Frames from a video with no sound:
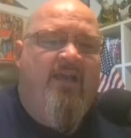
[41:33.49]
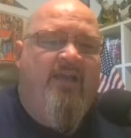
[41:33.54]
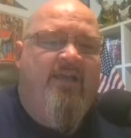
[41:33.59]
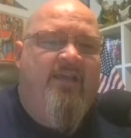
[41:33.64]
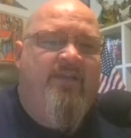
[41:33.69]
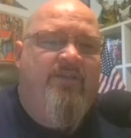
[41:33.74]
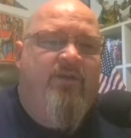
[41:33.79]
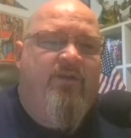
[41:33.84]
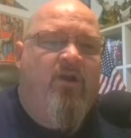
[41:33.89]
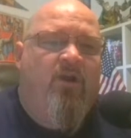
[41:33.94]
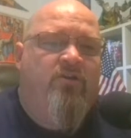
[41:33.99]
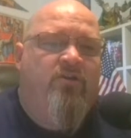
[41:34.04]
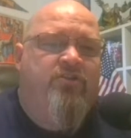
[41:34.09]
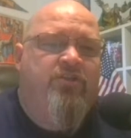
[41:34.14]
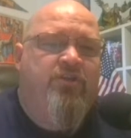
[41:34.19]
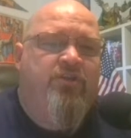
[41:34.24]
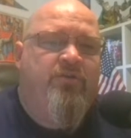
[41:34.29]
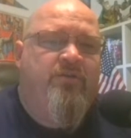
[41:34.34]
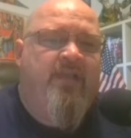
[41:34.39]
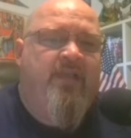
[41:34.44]
In the
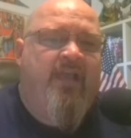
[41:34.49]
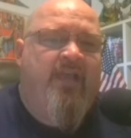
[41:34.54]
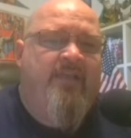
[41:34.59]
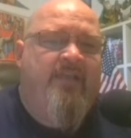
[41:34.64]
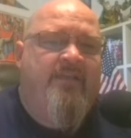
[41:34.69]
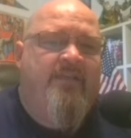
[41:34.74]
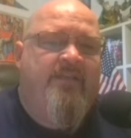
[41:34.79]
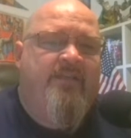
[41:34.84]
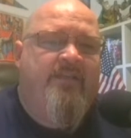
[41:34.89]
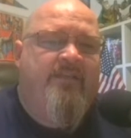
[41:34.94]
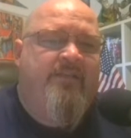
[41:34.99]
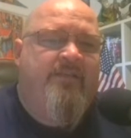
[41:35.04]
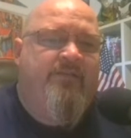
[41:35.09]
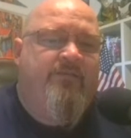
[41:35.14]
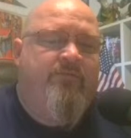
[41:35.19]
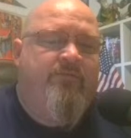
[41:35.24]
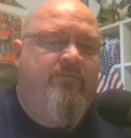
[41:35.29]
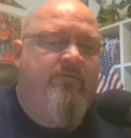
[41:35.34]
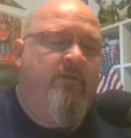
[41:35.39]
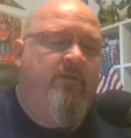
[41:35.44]
cartoon, yeah,
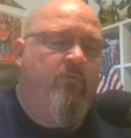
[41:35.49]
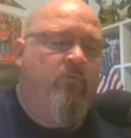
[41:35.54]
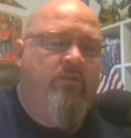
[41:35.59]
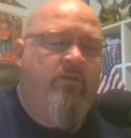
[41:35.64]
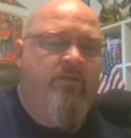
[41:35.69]
when